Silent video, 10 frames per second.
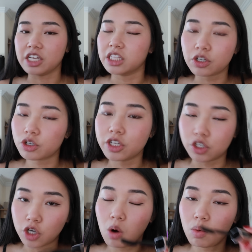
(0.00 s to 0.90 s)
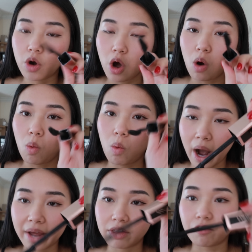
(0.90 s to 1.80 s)
I literally don't know
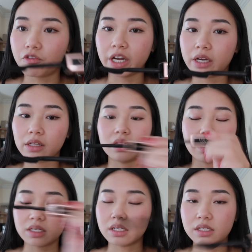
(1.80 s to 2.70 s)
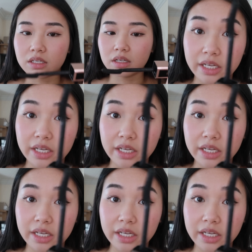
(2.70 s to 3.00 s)
why the frick this is